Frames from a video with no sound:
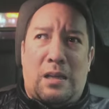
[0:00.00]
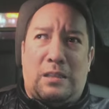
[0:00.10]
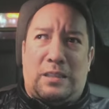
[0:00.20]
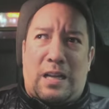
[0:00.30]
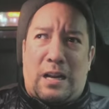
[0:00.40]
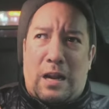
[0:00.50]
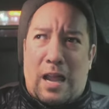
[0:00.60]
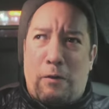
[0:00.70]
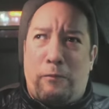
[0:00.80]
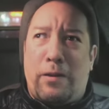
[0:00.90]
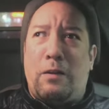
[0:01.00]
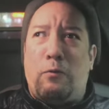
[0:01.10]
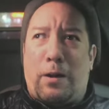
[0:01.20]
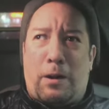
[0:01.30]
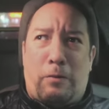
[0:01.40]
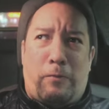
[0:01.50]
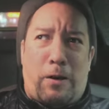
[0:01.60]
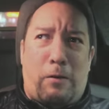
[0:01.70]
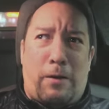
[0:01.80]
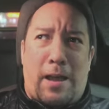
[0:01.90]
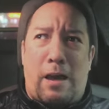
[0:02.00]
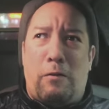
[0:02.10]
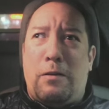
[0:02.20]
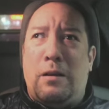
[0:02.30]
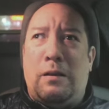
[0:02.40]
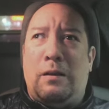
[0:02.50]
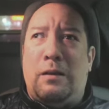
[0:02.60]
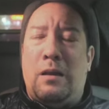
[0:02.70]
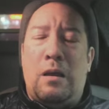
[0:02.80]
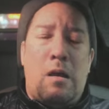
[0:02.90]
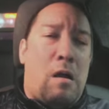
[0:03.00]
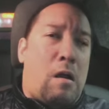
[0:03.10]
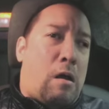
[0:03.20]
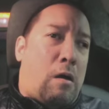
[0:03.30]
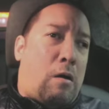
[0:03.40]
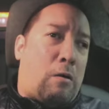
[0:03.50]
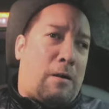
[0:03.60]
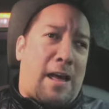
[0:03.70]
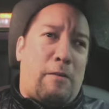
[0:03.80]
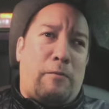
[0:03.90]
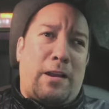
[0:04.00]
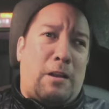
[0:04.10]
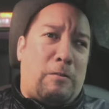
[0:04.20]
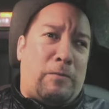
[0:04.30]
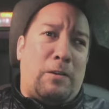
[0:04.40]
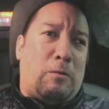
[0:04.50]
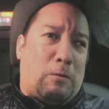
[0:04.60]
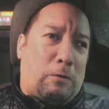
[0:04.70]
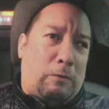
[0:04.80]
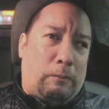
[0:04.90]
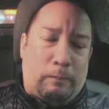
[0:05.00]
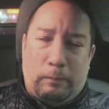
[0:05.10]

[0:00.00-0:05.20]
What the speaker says: is like laughing when you fall down or laughing at a funeral